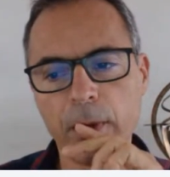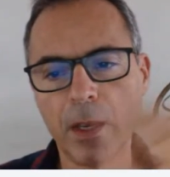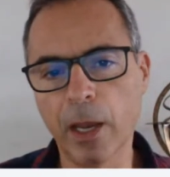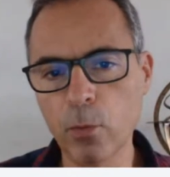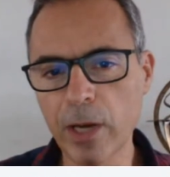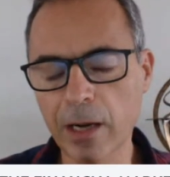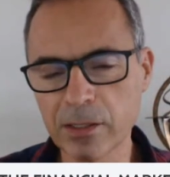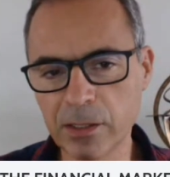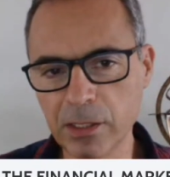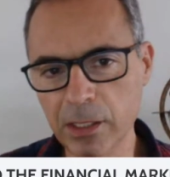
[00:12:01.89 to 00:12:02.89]
And we are
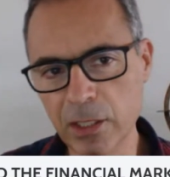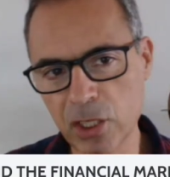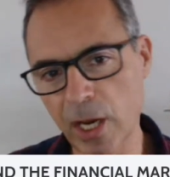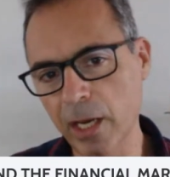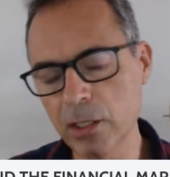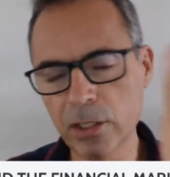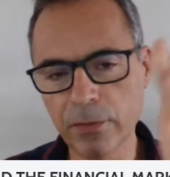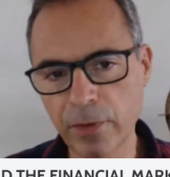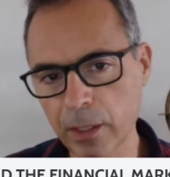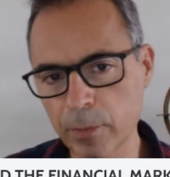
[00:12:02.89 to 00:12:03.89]
seeing a change of
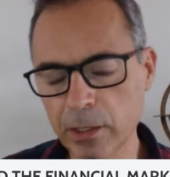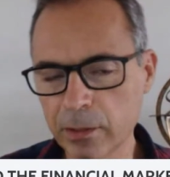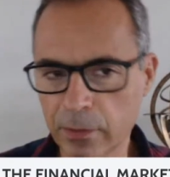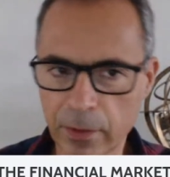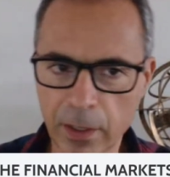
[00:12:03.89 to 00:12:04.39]
elements